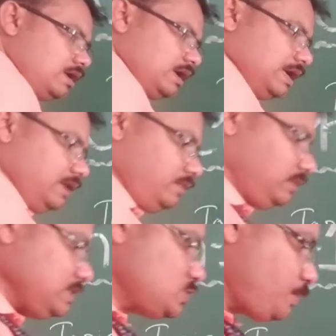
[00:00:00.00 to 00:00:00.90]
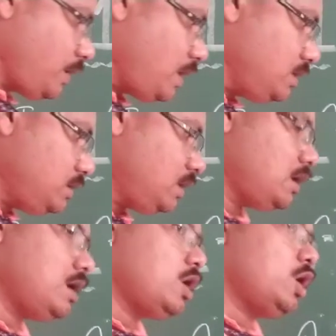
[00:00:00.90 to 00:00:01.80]
and this
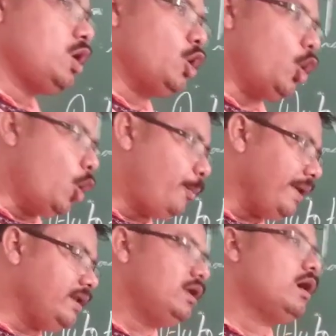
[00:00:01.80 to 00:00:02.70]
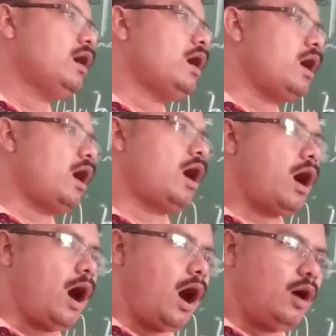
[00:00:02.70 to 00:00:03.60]
plant open
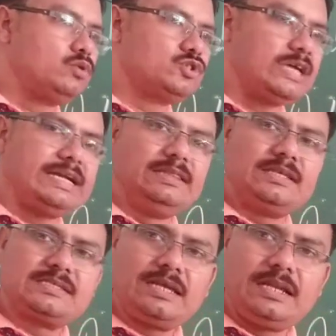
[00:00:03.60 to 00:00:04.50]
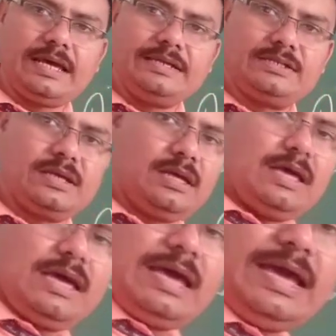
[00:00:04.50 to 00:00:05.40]
outside in the sunlight,
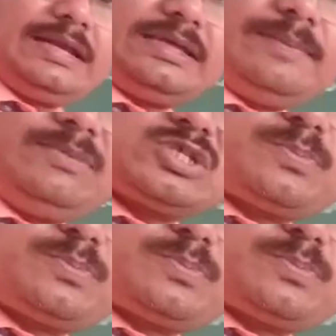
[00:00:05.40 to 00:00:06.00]
and keep this